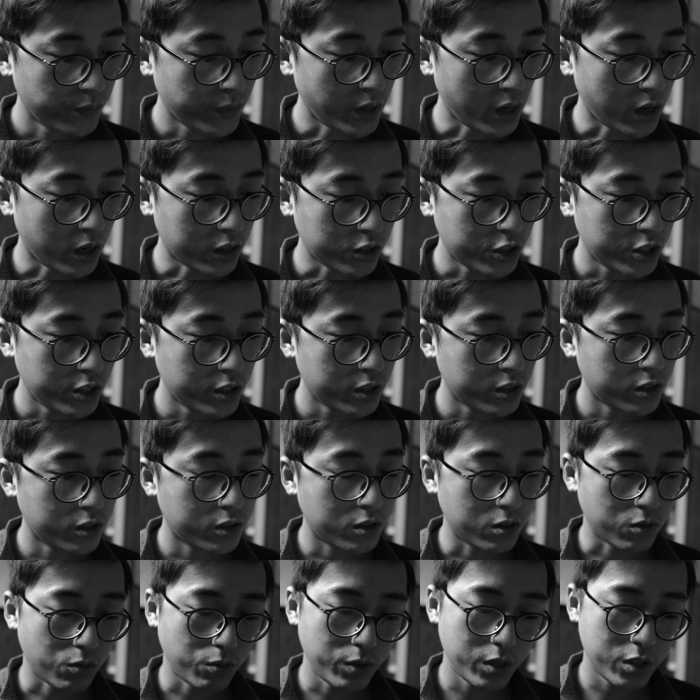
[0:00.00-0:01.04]
yeah she
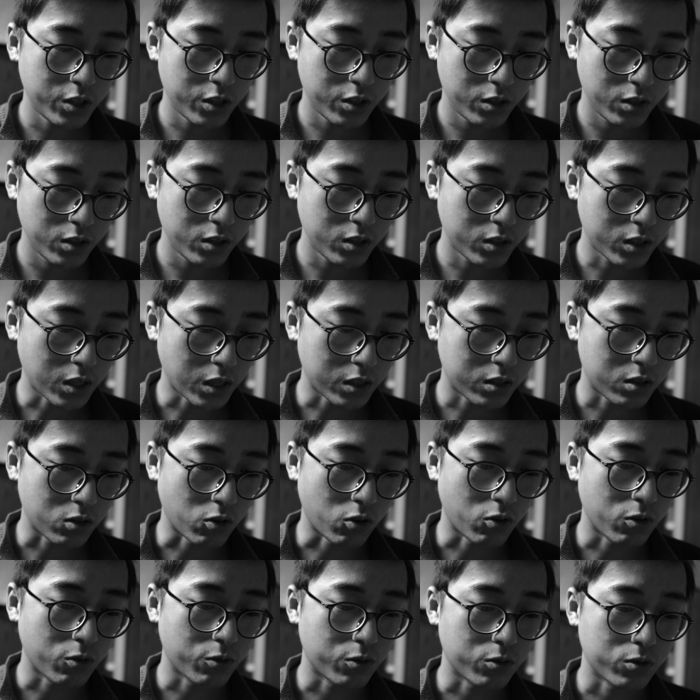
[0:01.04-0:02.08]
just we just discussed
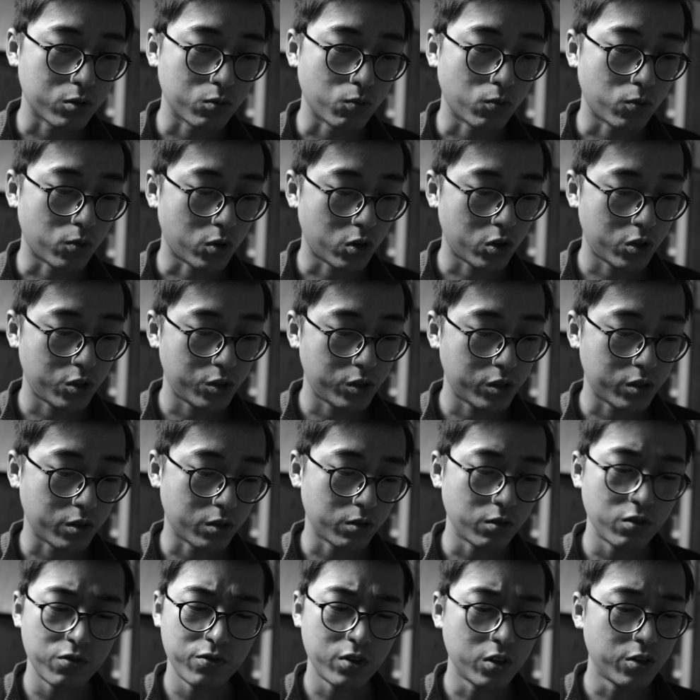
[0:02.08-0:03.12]
all those words
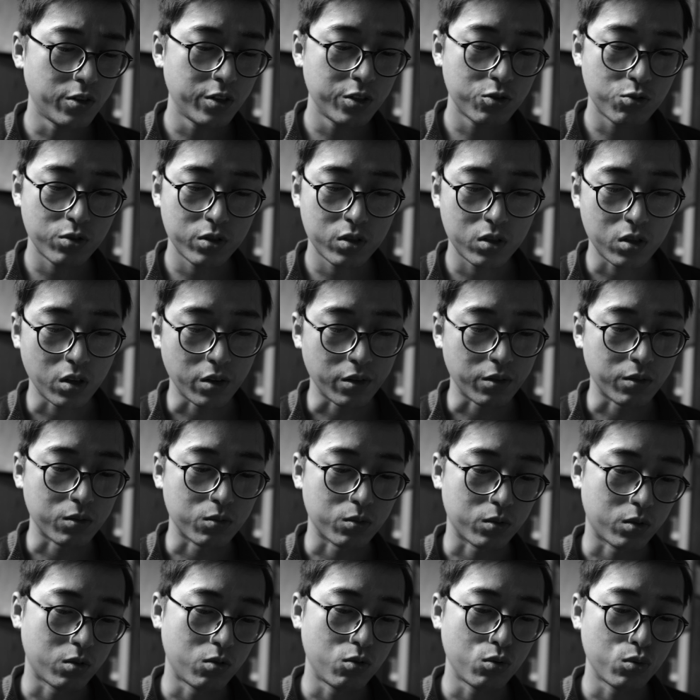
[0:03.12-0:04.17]
it's very interesting
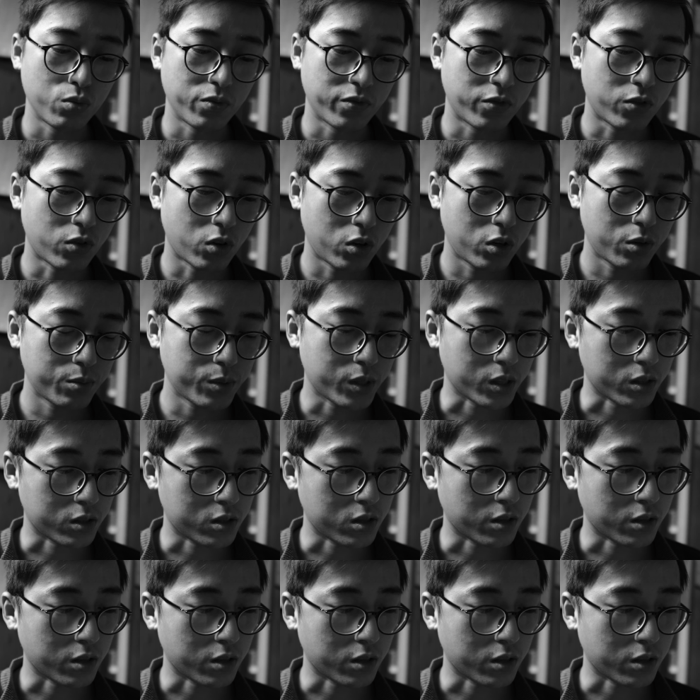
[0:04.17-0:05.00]
new verbs and